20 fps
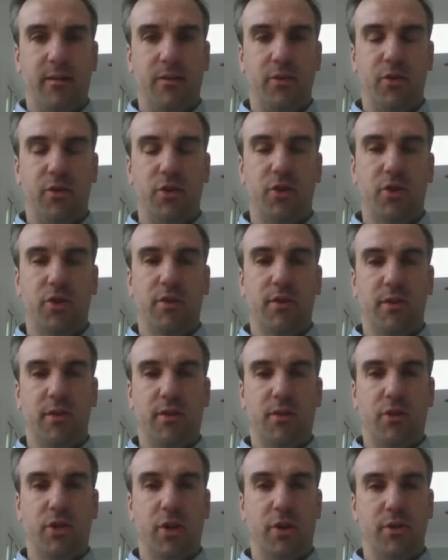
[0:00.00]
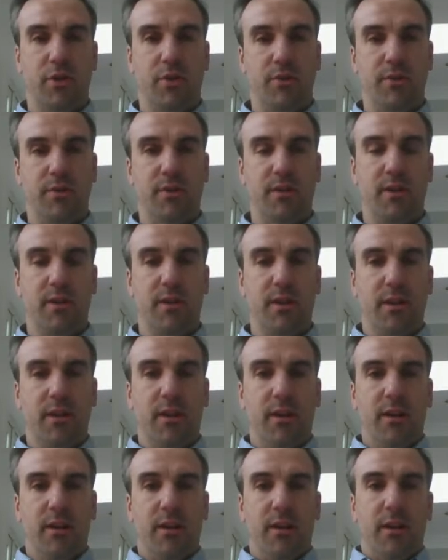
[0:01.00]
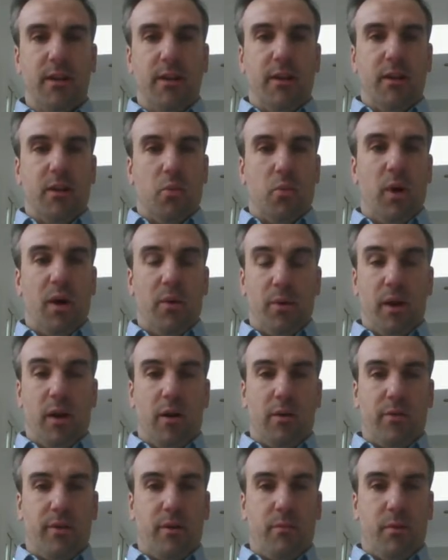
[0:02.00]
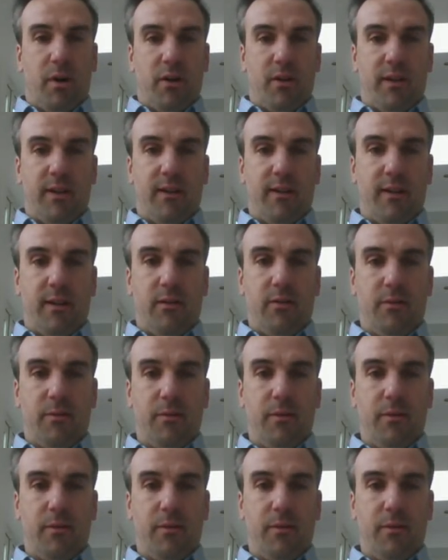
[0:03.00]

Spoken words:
just shows where we are in the market now.